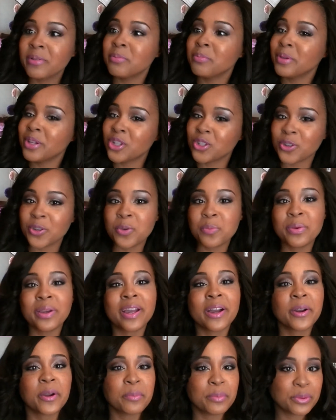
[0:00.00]
make sure you pick
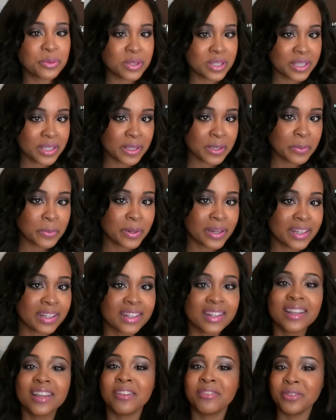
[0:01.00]
out a boutique-y
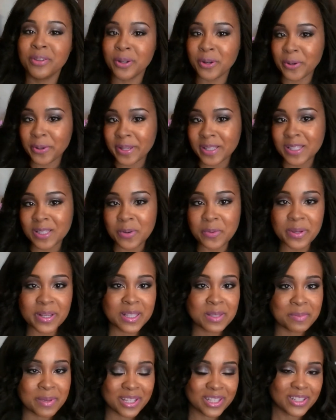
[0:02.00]
one if you're going somewhere
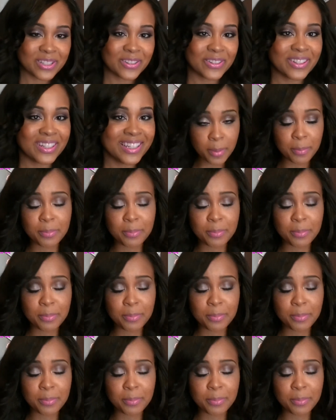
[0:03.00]
special.